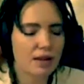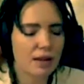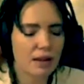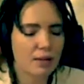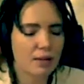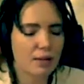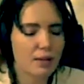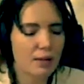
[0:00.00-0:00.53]

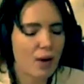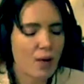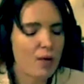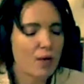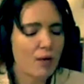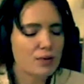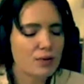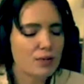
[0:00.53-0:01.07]

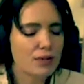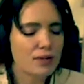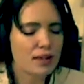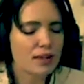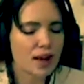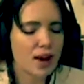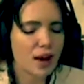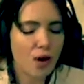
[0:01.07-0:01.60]
propose
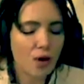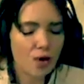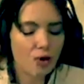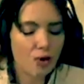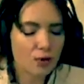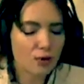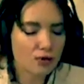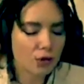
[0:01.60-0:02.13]
a whole
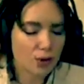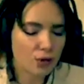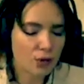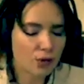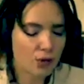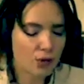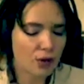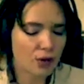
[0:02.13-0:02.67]
new view
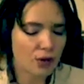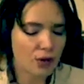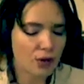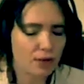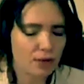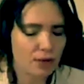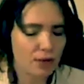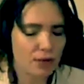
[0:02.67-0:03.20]
for you.
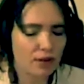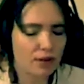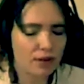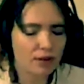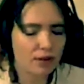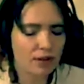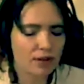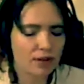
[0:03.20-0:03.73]

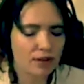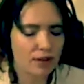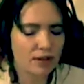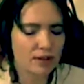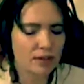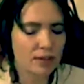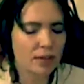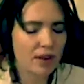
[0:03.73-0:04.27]

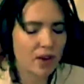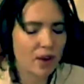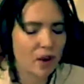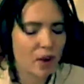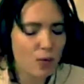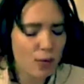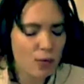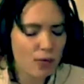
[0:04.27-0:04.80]
Being
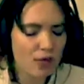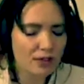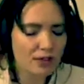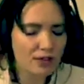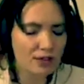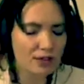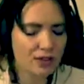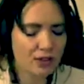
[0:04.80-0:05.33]
open
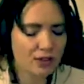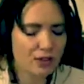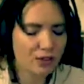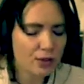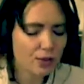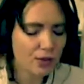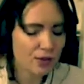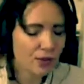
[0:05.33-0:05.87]
to the
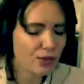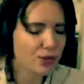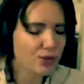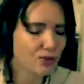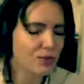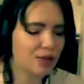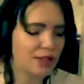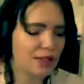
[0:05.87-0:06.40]
new
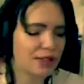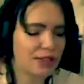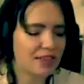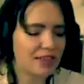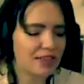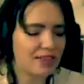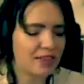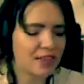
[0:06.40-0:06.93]
view,
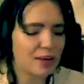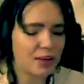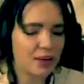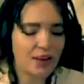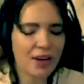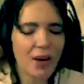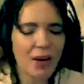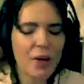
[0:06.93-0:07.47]

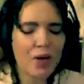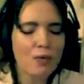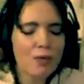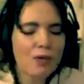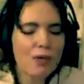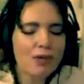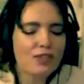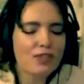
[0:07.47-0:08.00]
being
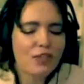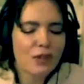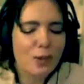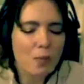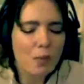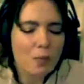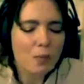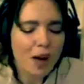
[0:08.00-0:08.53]
open to your
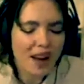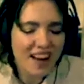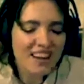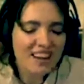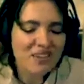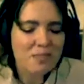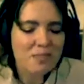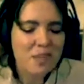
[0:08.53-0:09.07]

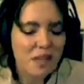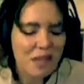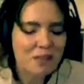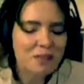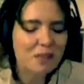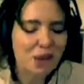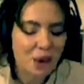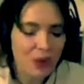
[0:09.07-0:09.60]
mind being
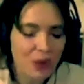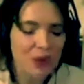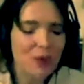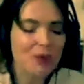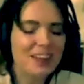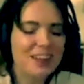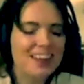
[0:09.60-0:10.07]
blown